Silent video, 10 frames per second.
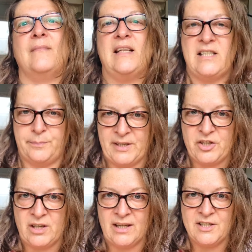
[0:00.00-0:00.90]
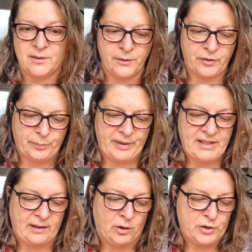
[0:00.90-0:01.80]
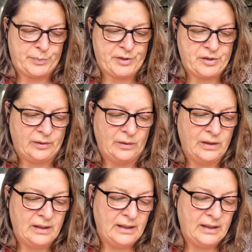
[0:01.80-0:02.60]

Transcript: specialized orthopedic hospital